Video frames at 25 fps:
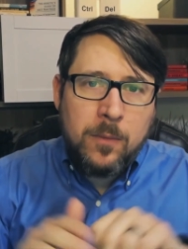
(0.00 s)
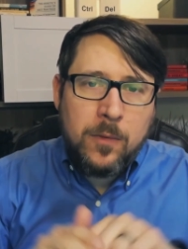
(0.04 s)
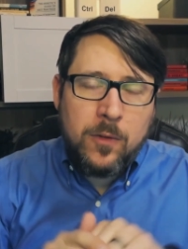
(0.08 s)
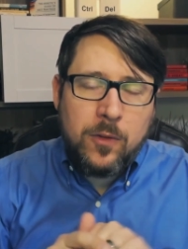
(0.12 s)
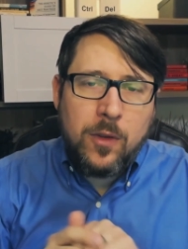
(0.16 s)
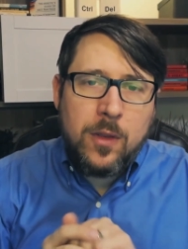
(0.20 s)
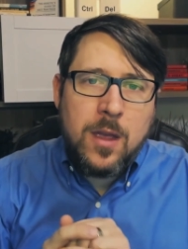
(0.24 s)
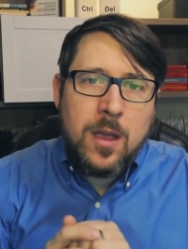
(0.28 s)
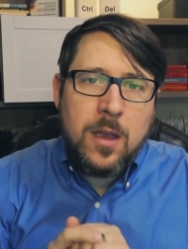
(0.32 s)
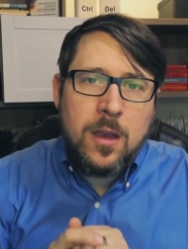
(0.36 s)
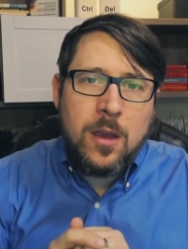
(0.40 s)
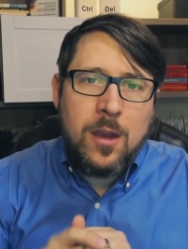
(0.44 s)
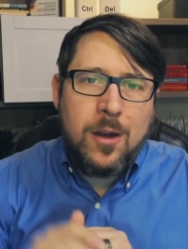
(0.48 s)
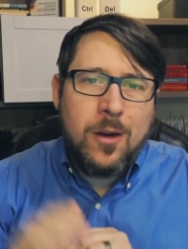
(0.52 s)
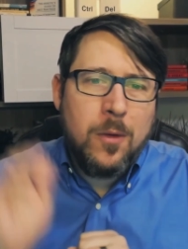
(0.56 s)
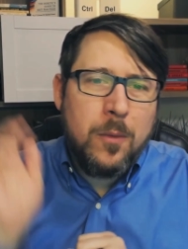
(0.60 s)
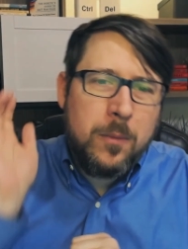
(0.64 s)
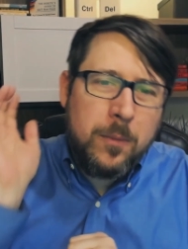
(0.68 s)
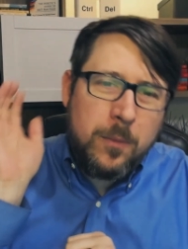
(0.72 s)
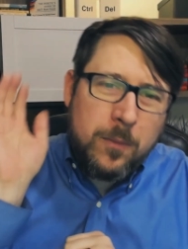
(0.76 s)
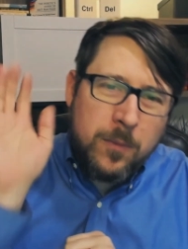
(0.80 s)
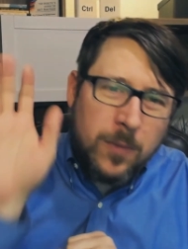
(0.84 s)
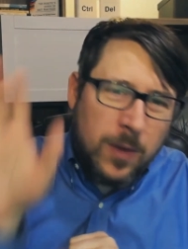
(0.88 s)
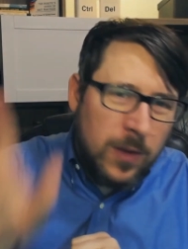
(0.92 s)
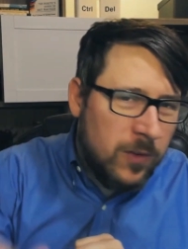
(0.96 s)
So they, you know,
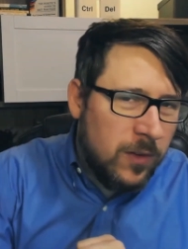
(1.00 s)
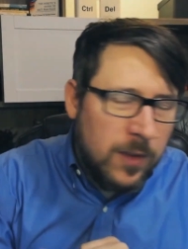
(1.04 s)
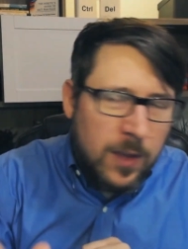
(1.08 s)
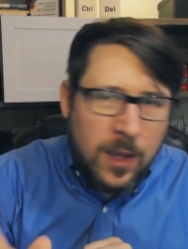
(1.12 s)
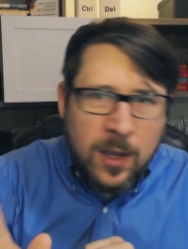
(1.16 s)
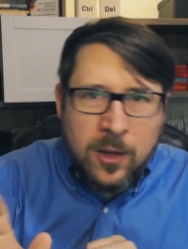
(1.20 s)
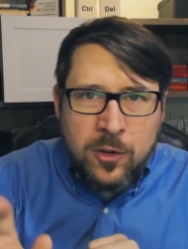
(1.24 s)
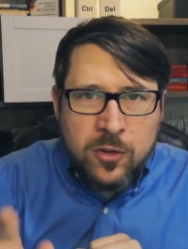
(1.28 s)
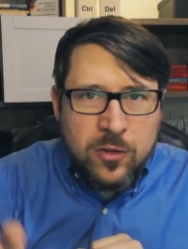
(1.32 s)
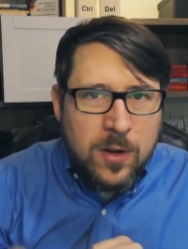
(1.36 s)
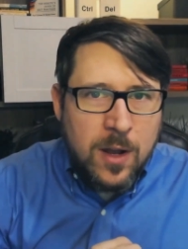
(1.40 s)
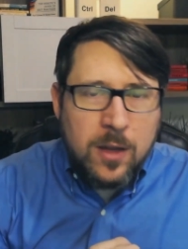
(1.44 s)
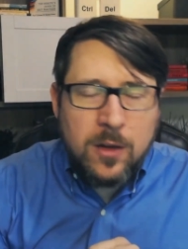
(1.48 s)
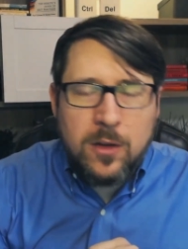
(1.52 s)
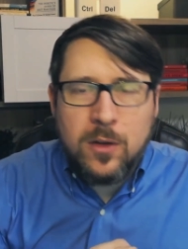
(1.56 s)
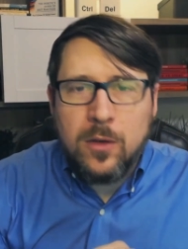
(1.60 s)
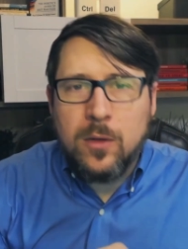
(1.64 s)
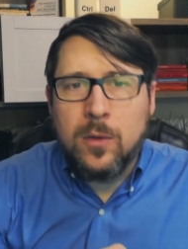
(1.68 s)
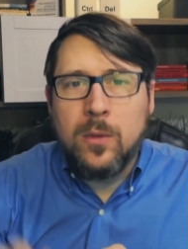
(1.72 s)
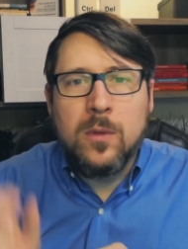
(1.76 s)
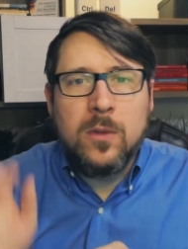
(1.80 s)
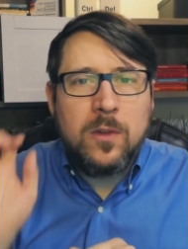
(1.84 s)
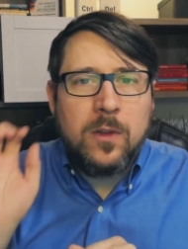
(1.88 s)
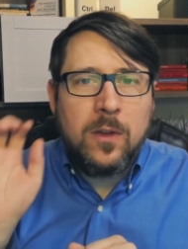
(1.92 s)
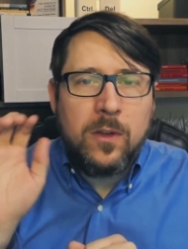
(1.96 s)
it's in the internet
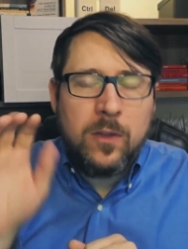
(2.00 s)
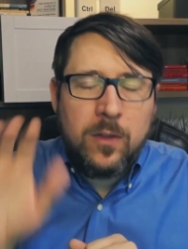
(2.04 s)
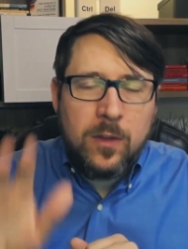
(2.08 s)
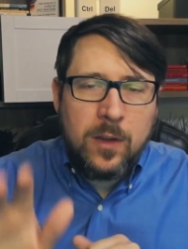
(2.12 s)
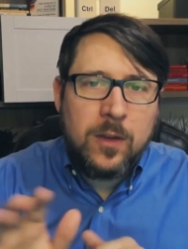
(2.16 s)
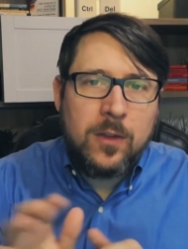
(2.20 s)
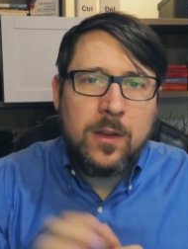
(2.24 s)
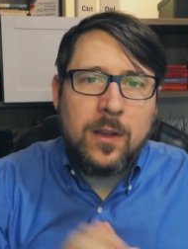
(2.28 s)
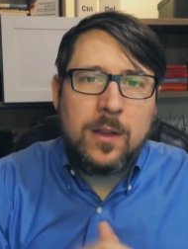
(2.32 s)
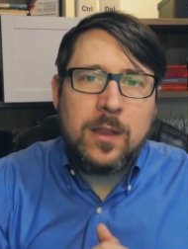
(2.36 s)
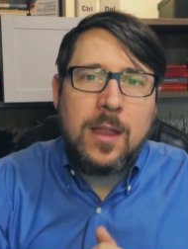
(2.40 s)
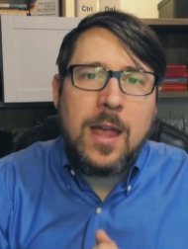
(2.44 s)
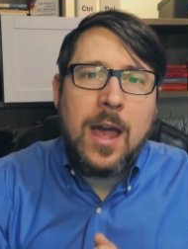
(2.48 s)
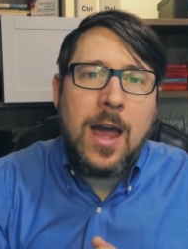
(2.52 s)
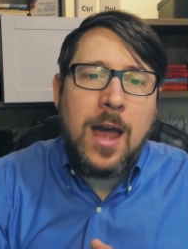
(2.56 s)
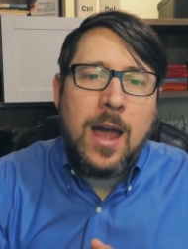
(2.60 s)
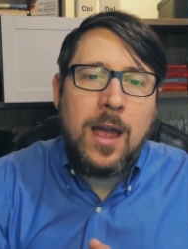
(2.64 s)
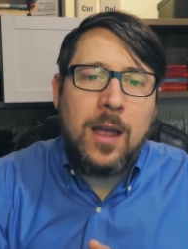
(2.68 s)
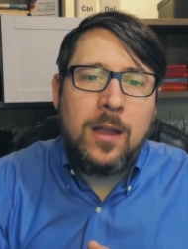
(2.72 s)
news, it's things like that.